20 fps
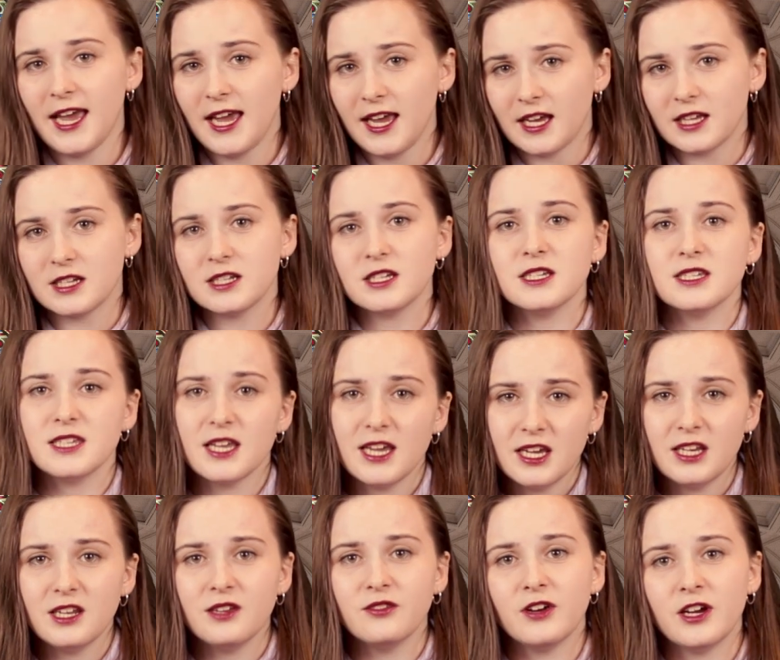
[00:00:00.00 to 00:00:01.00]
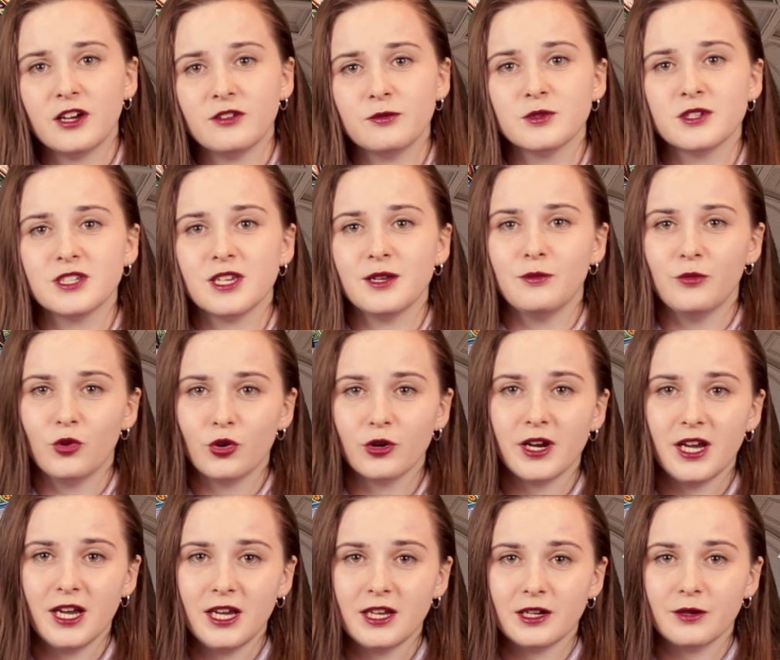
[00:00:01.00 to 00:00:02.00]
and is 85%
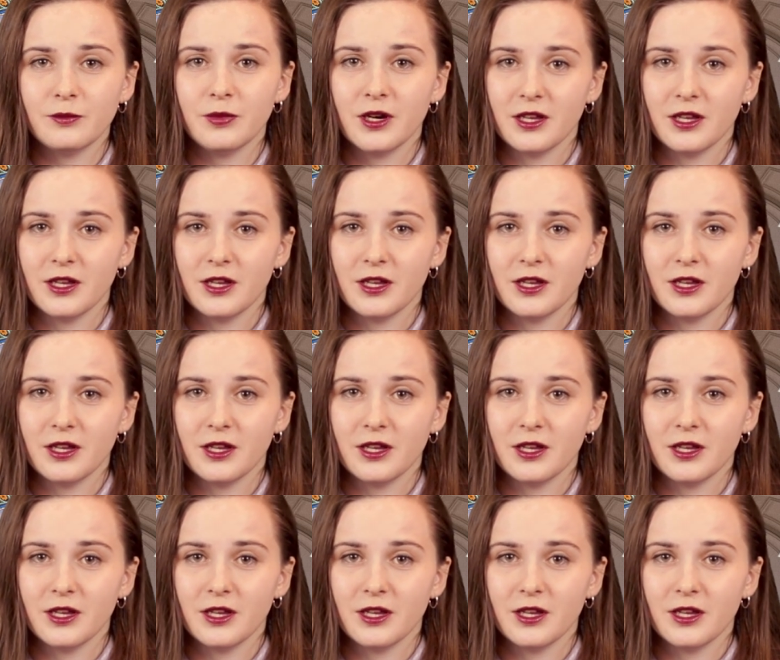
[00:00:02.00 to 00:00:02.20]
more hated